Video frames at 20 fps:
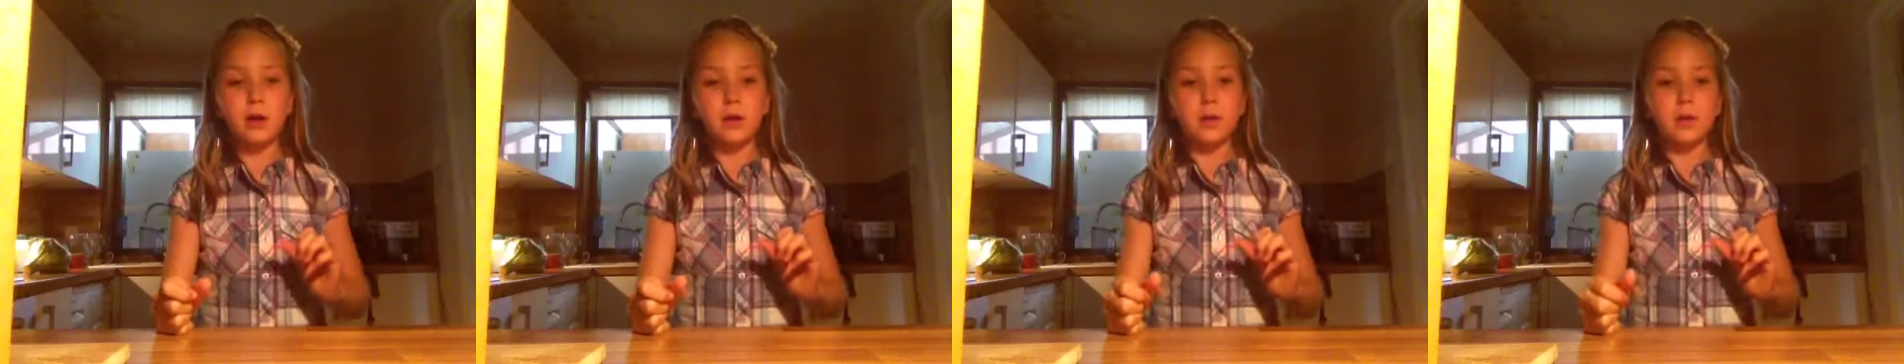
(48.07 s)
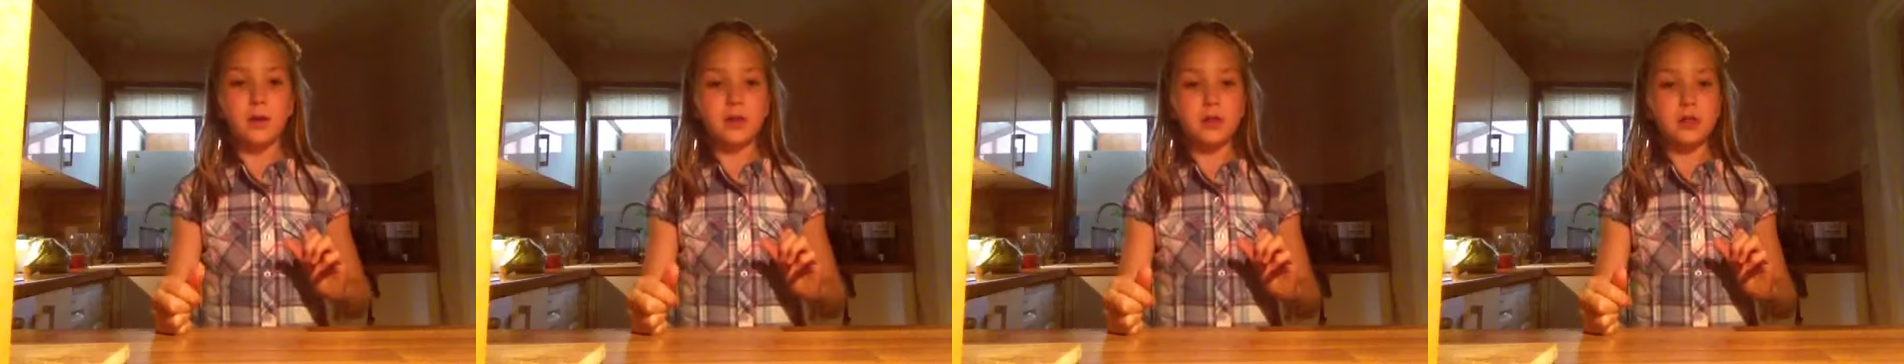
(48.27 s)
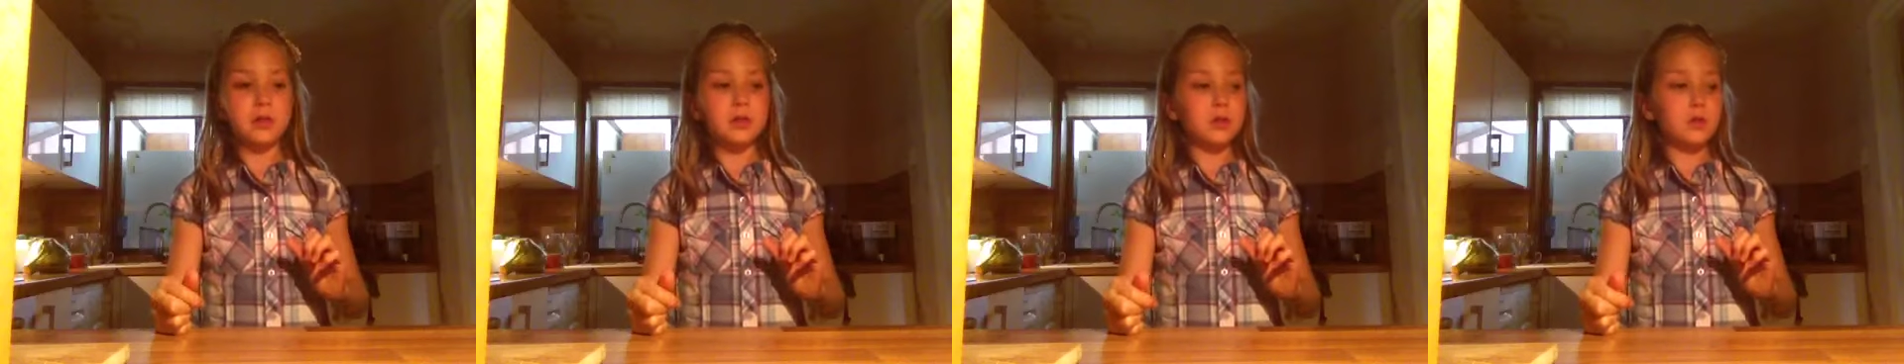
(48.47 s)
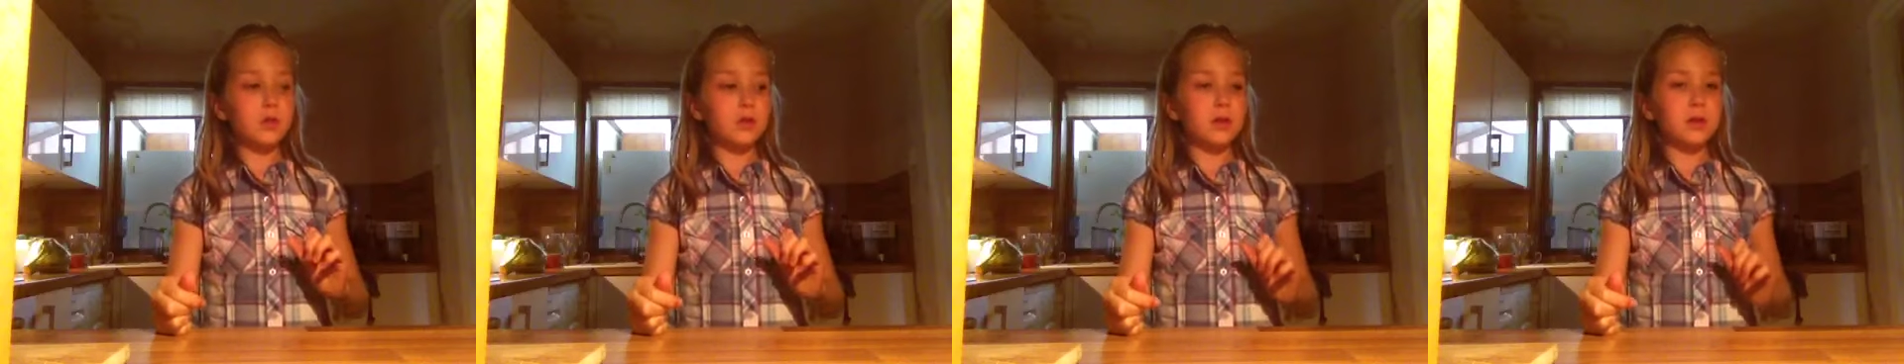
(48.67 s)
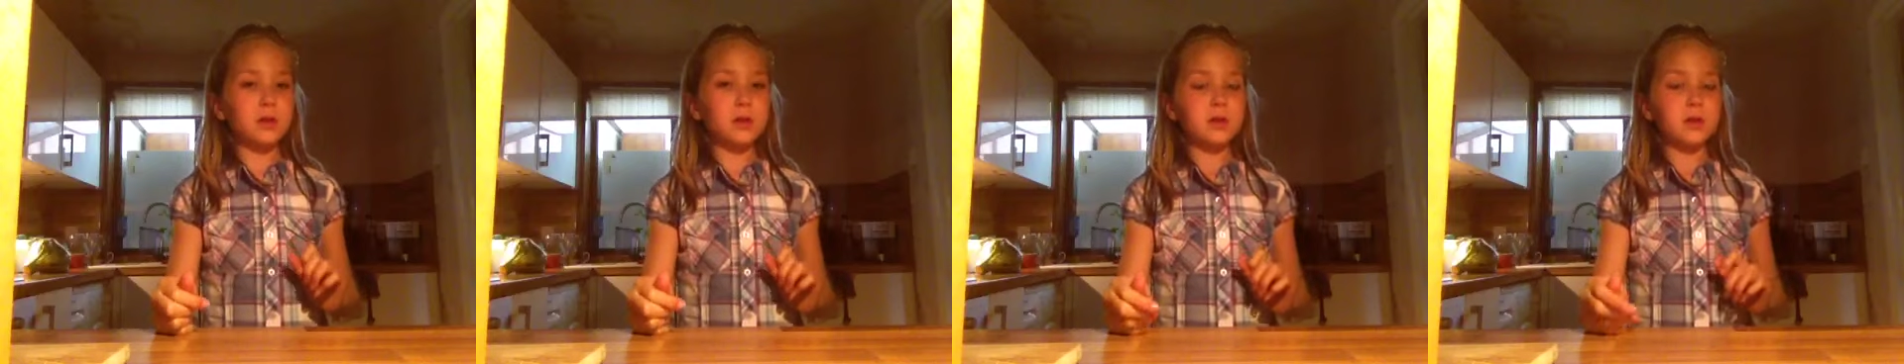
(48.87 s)
we're just
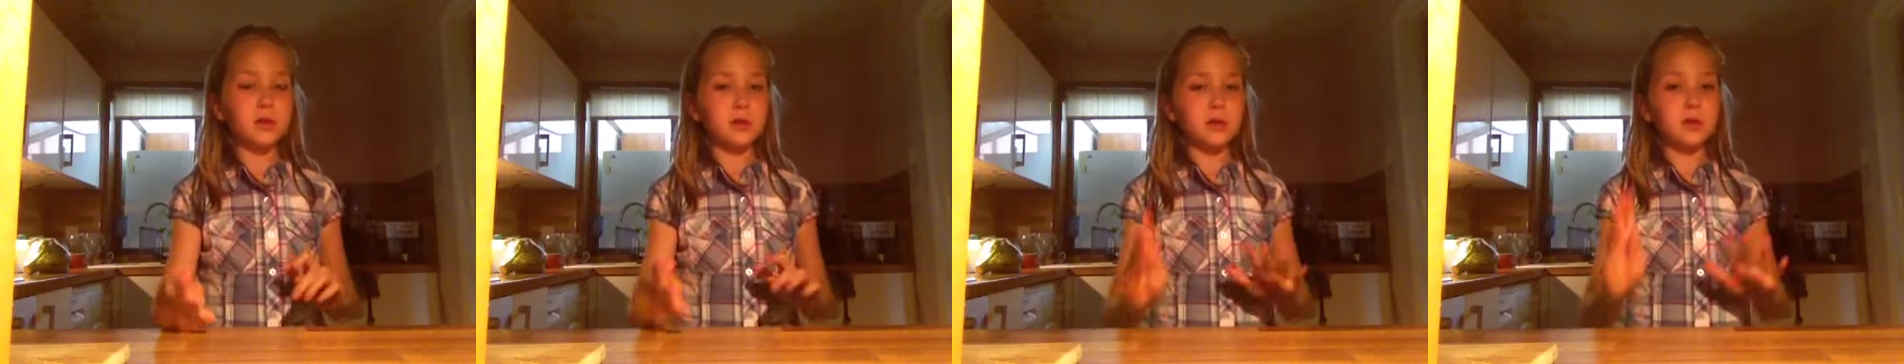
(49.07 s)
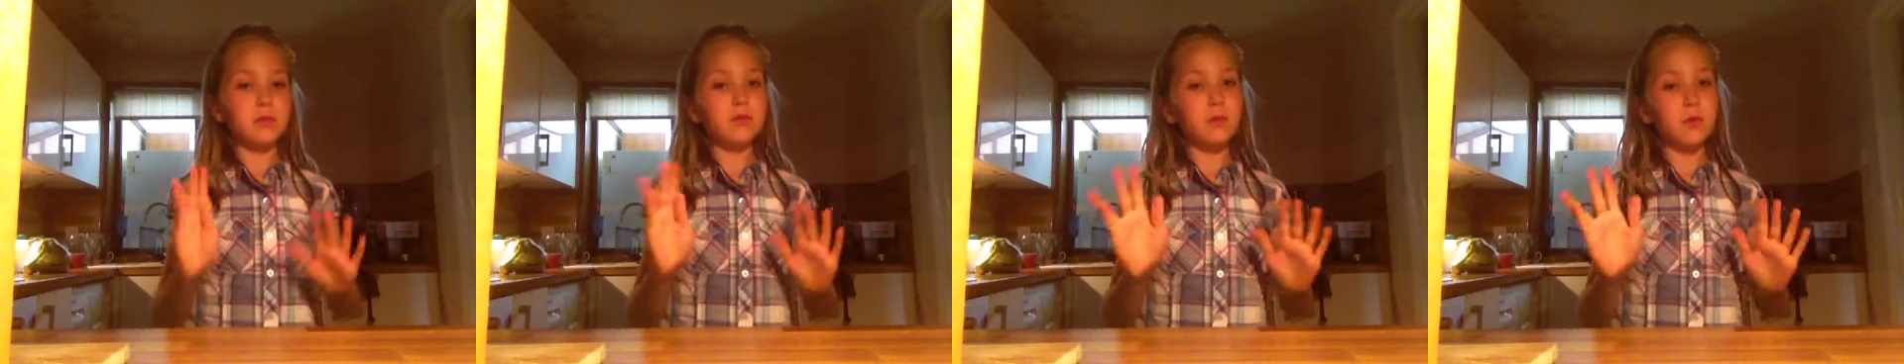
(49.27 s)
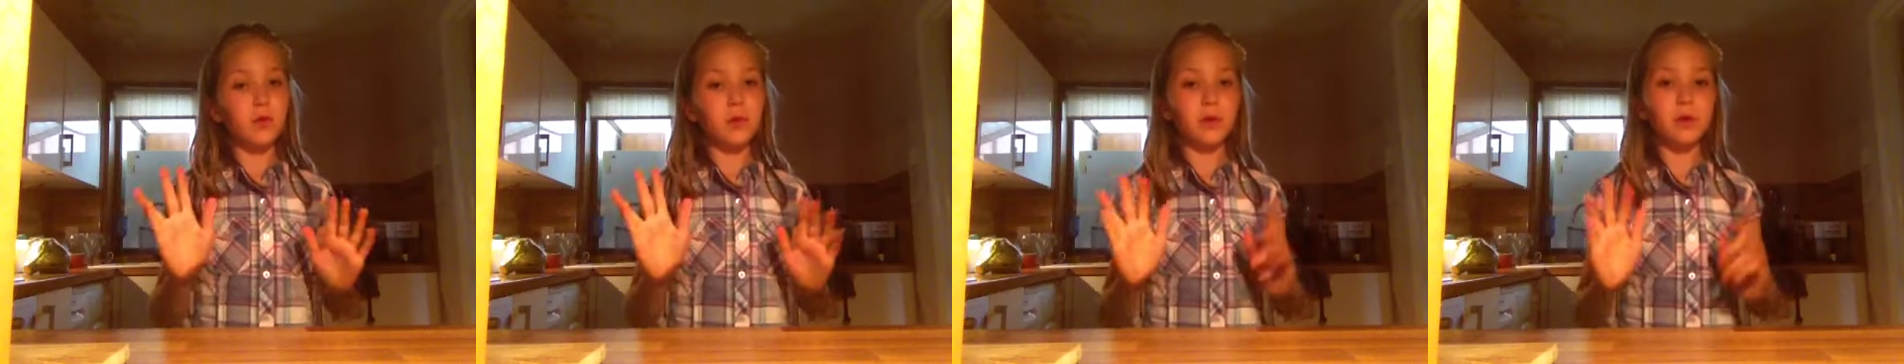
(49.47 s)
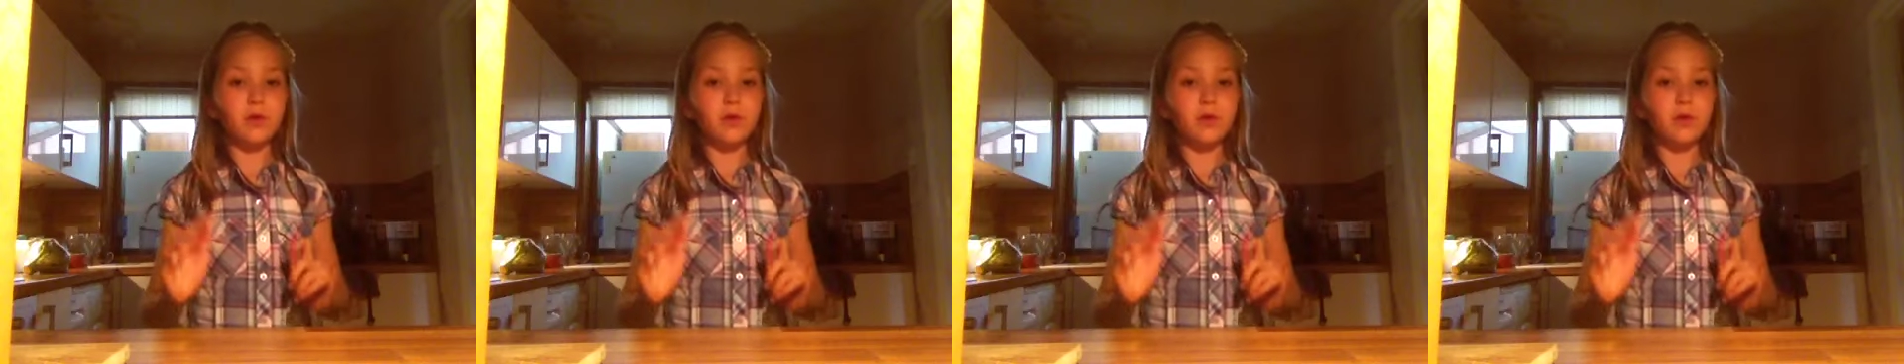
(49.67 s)
going to go